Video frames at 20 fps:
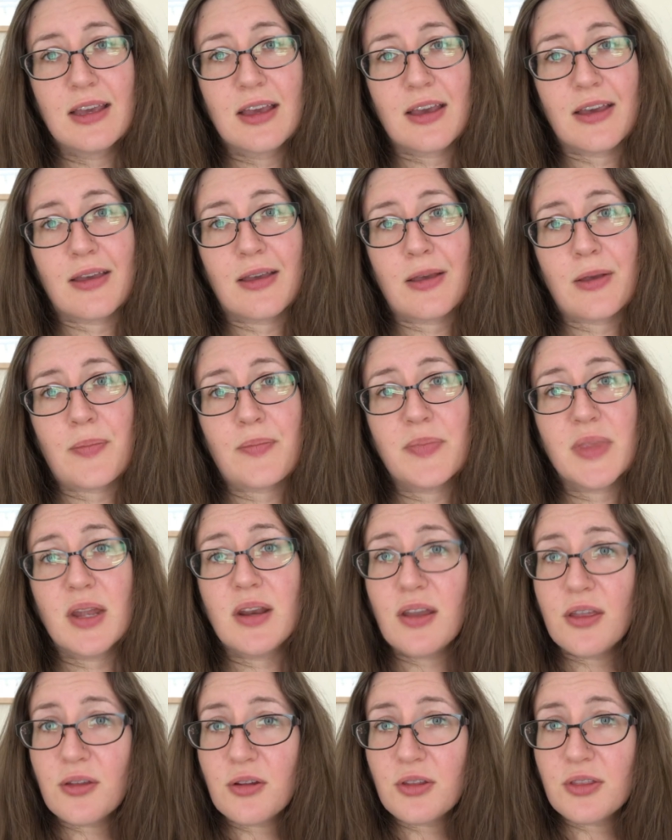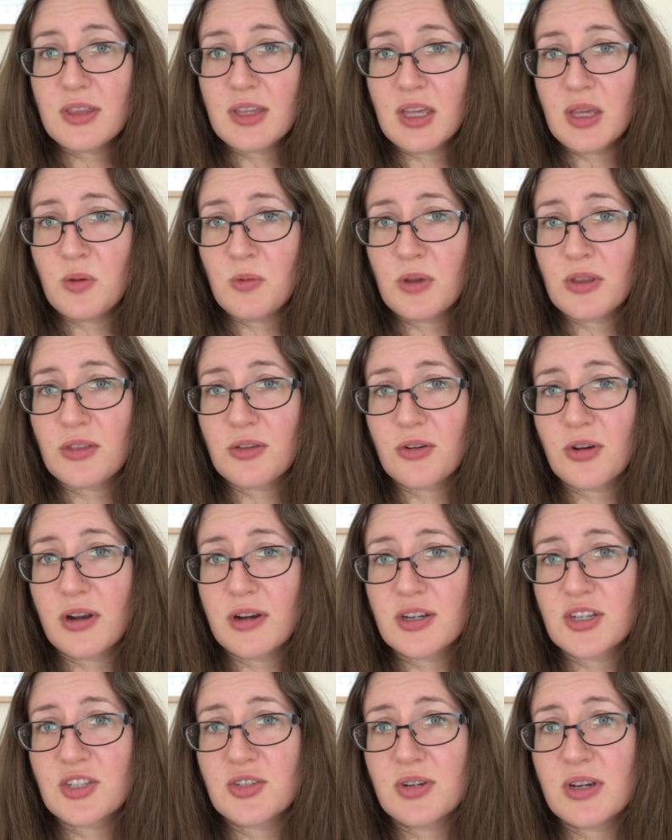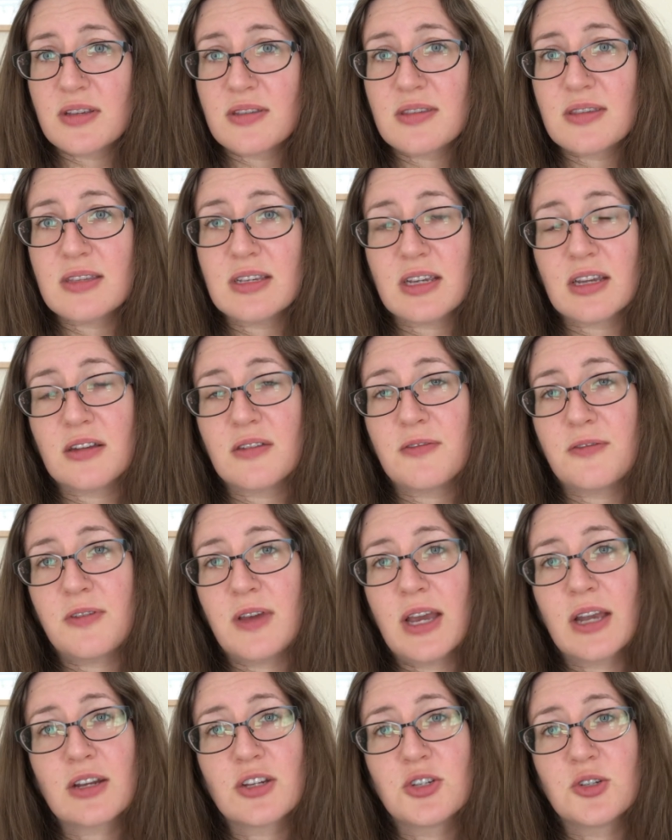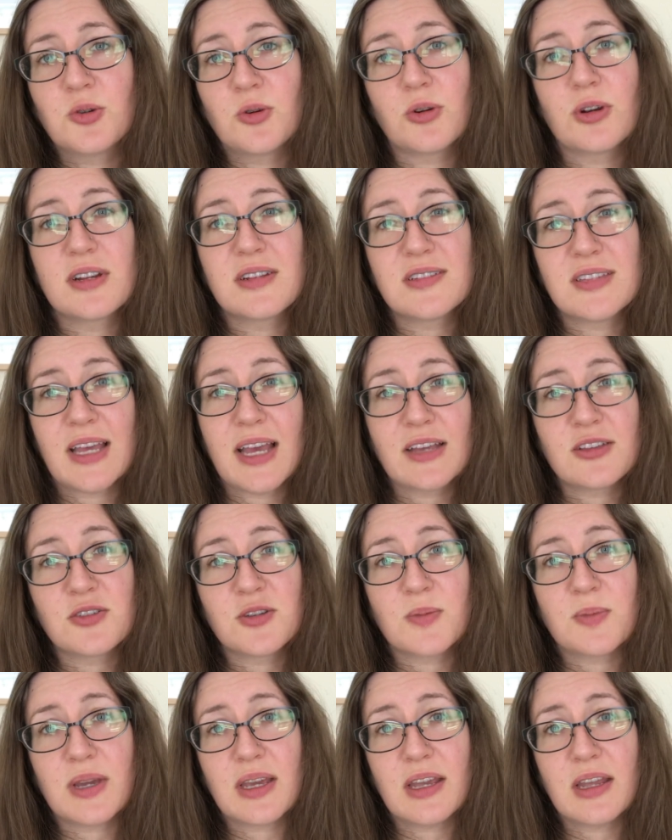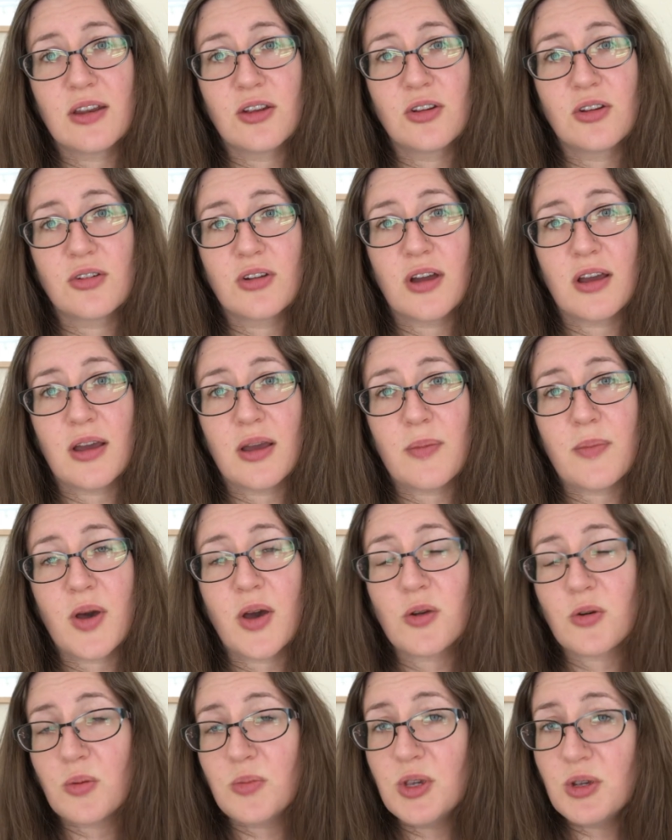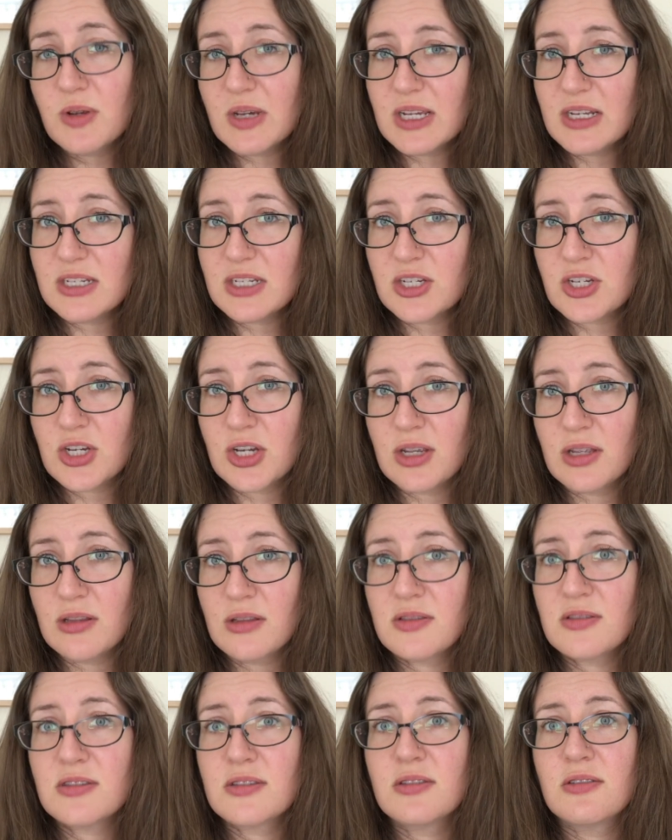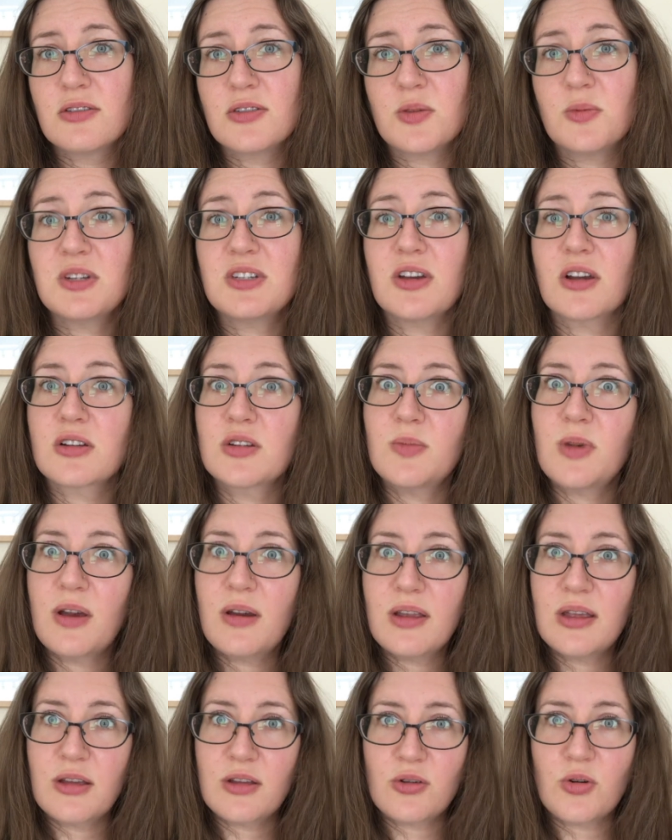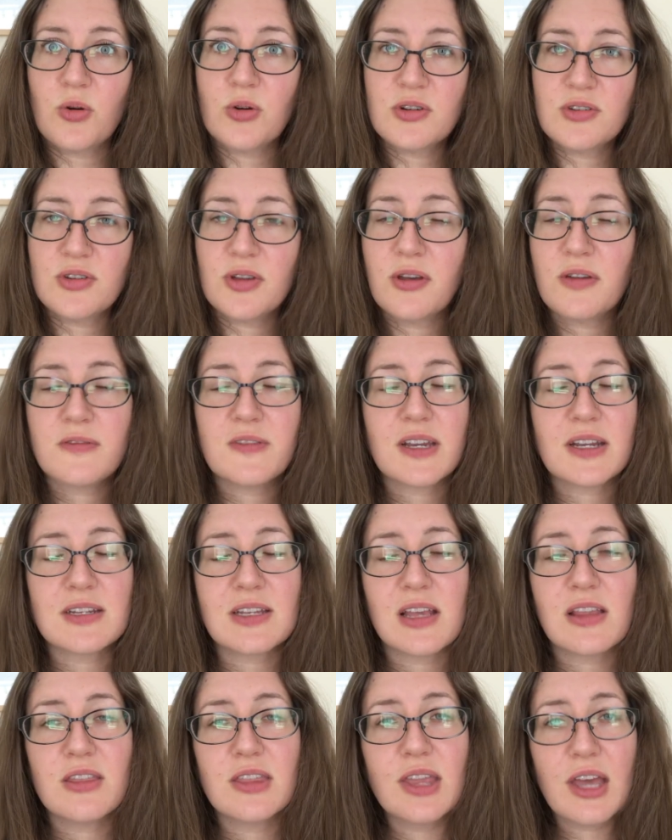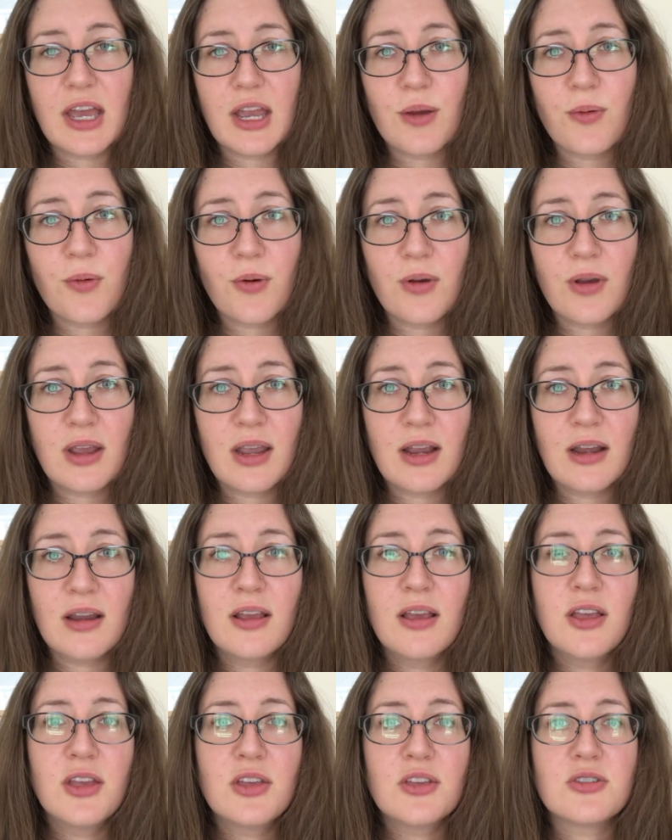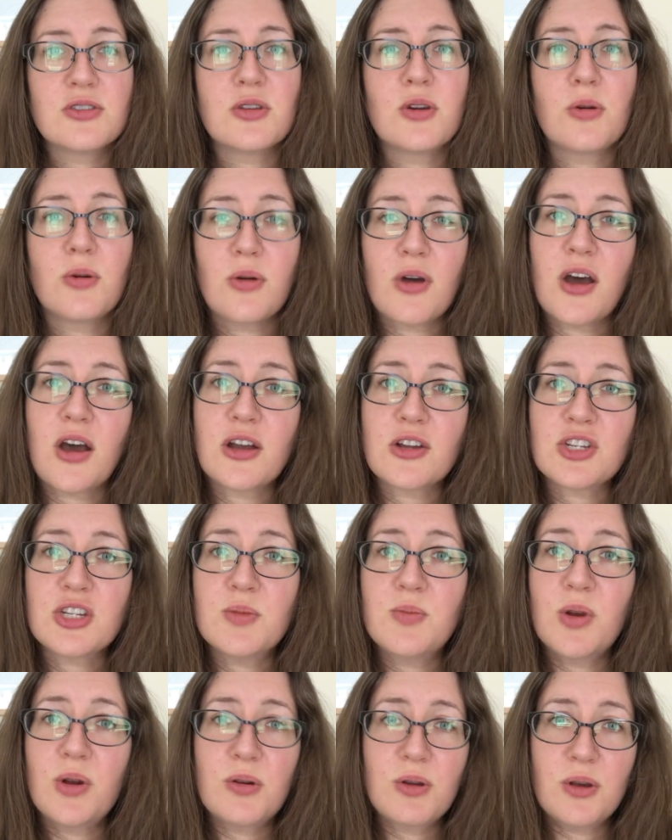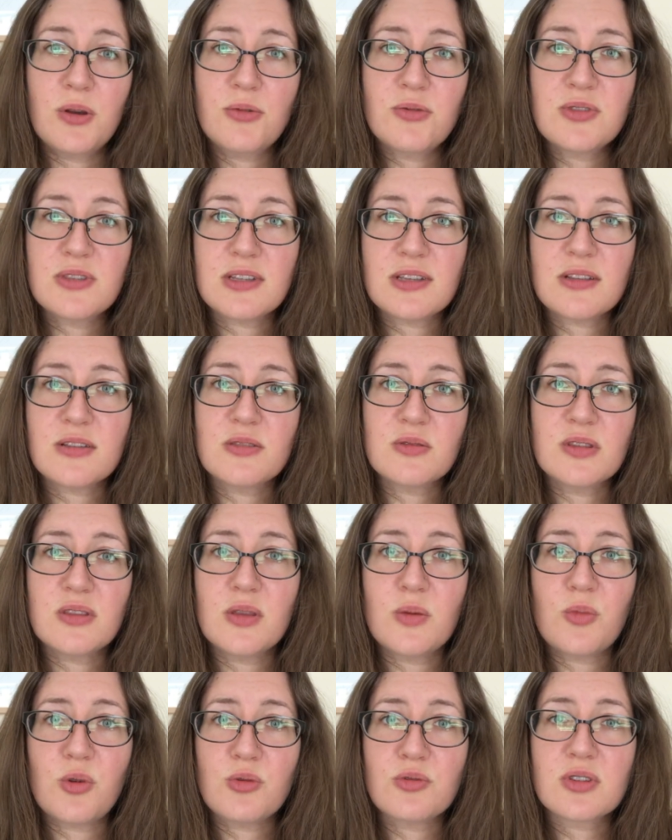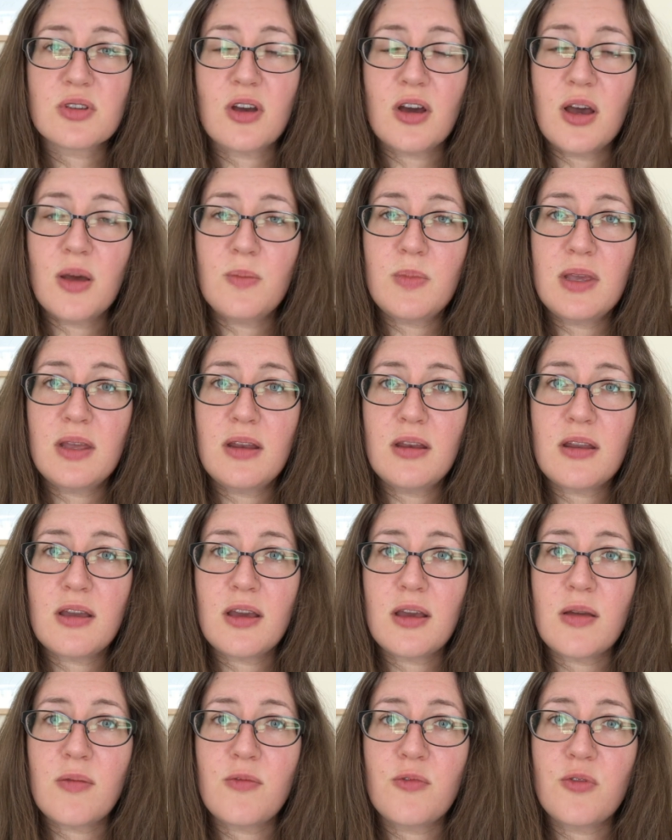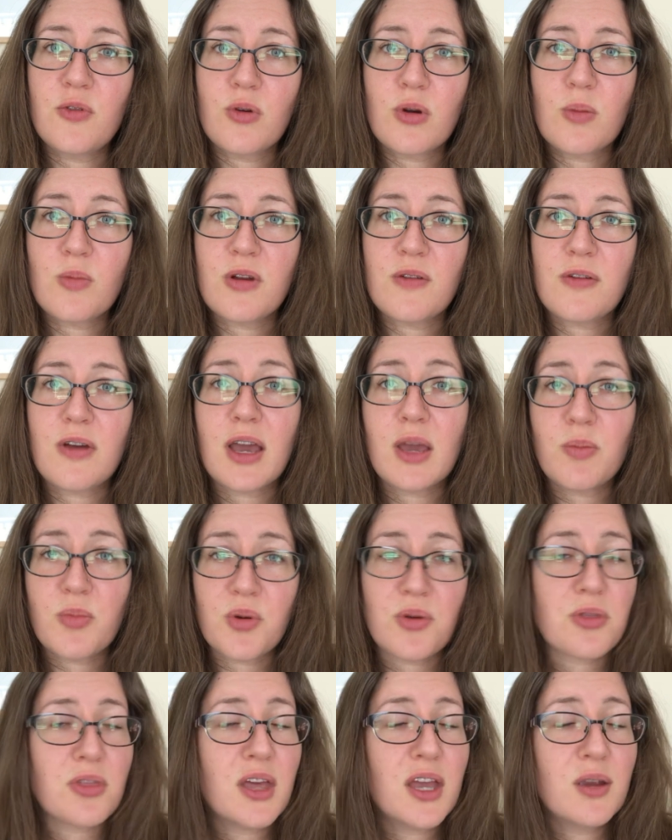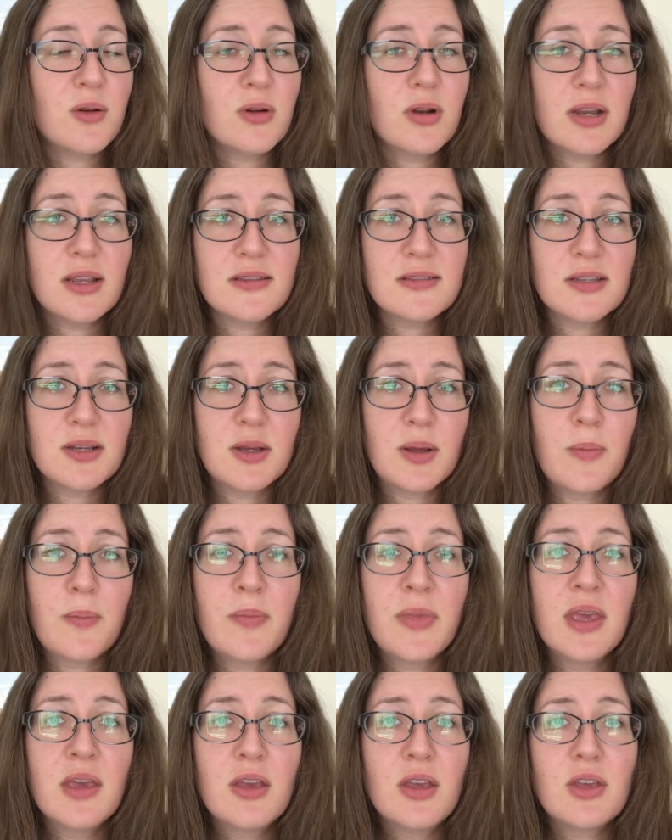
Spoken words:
Another thing with chronic stress is it can affect or exacerbate autoimmune conditions. So we talked about cortisol affecting thyroid. So Hashimoto's is the most common form of hypothyroidism.